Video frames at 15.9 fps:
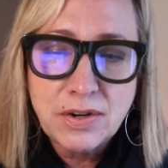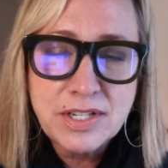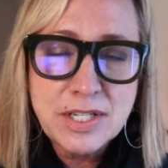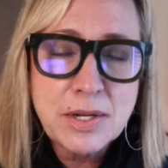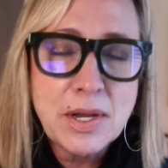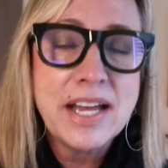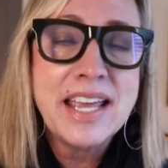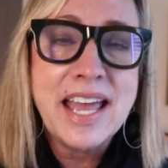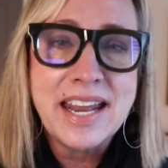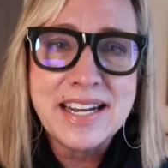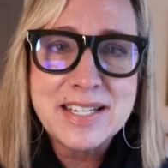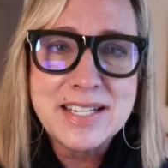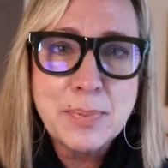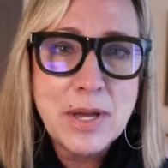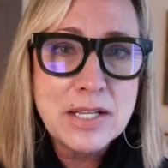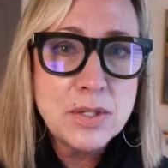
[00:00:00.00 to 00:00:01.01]
again, it
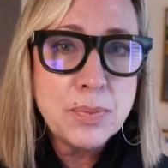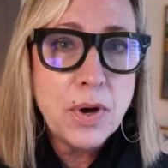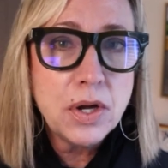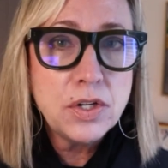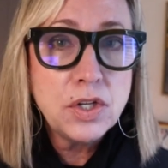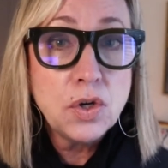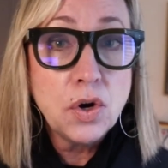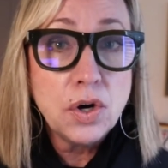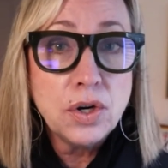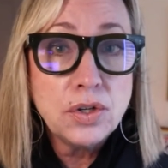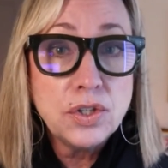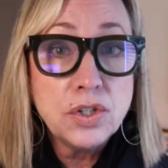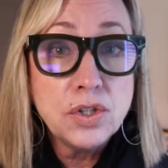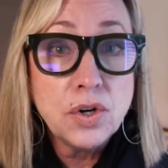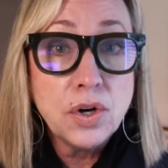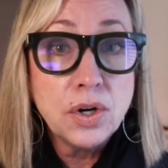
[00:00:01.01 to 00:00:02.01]
depends upon
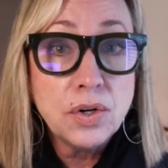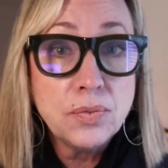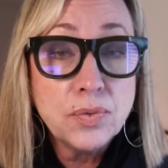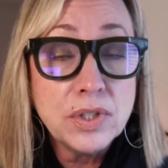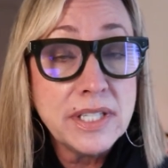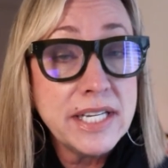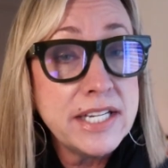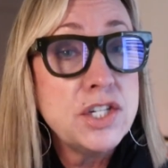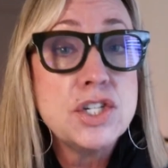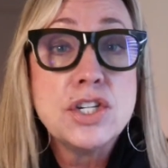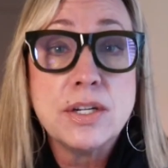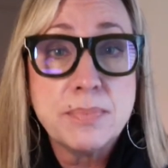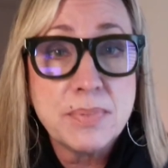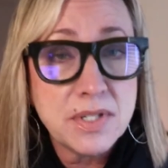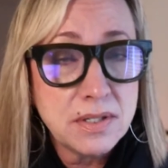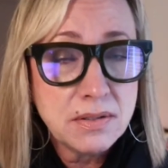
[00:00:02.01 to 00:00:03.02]
your
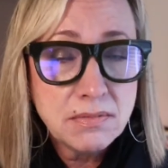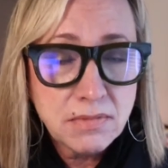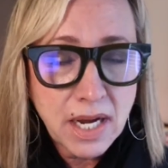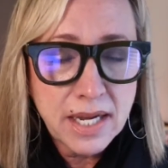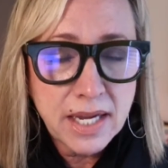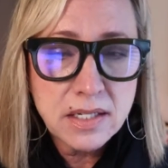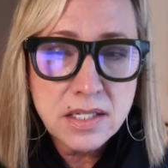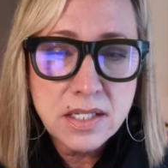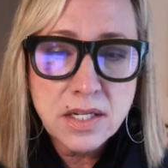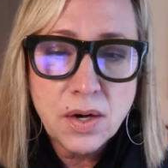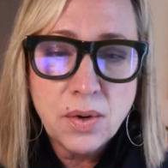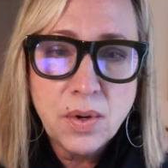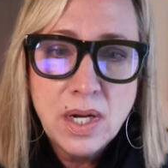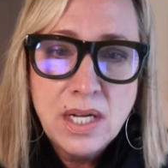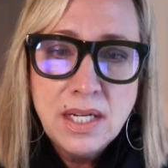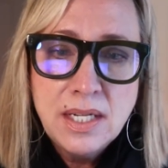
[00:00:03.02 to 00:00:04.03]
relationships, right? So
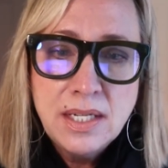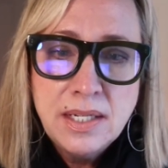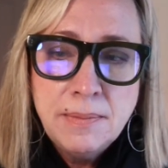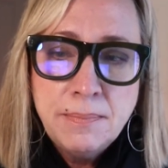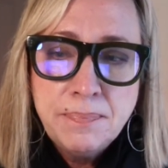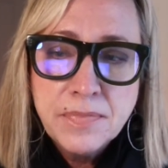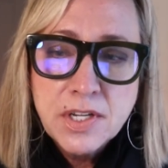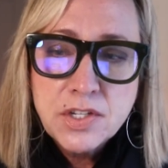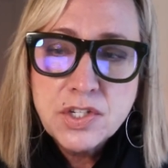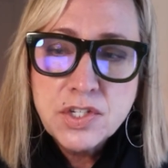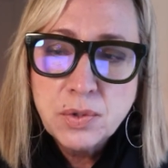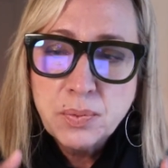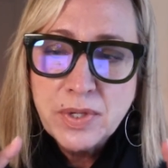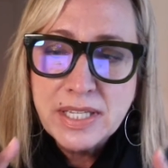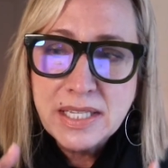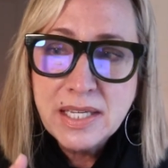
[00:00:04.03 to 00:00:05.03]

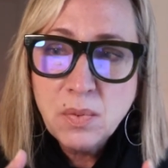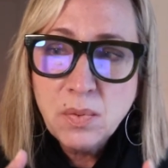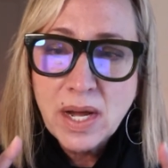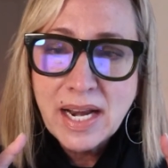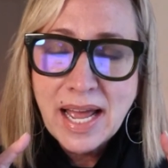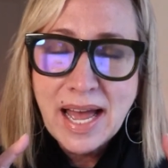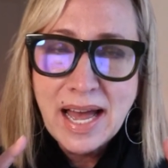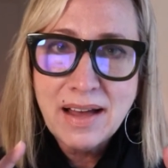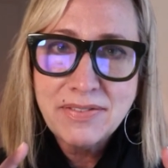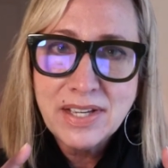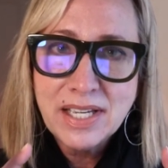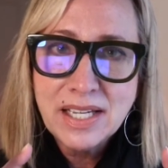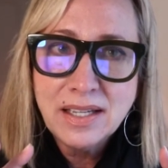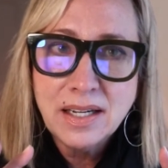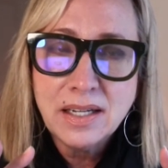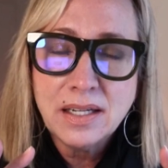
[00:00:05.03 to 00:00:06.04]
really, what
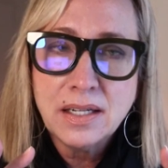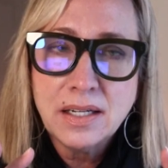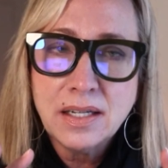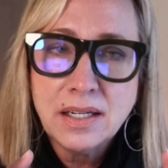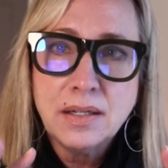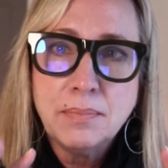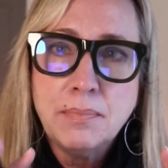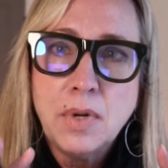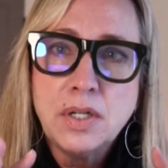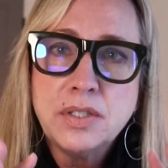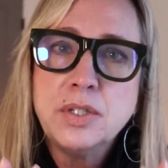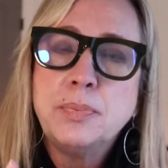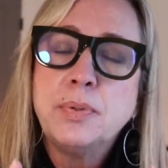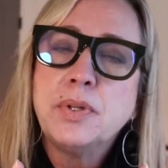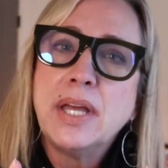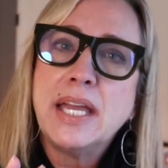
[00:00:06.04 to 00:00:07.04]
having
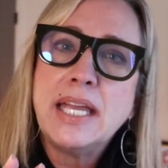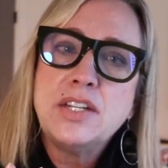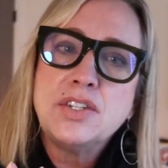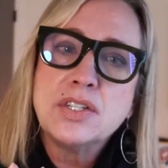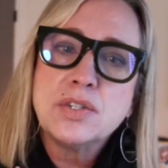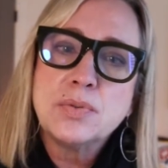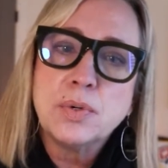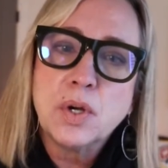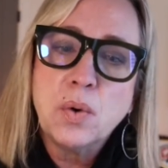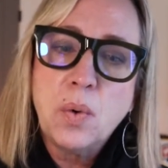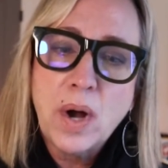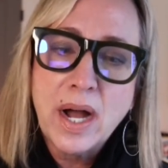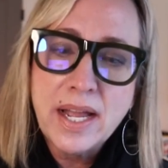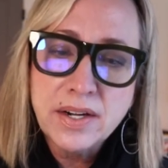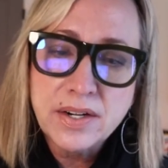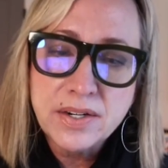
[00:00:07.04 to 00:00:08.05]
multiple agents
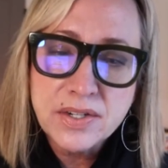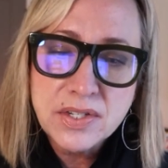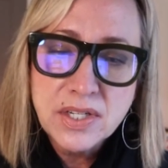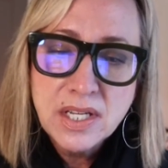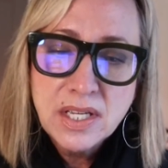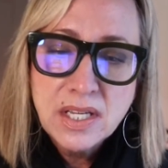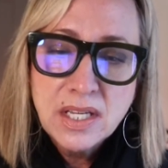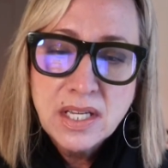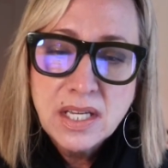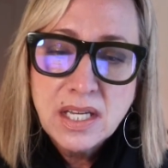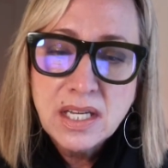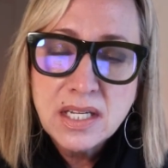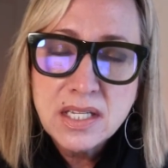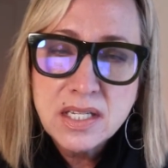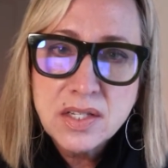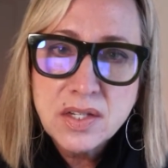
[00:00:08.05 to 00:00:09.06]
requires
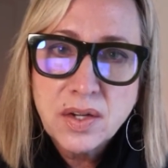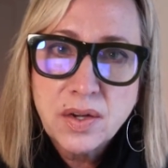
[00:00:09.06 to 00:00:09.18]
is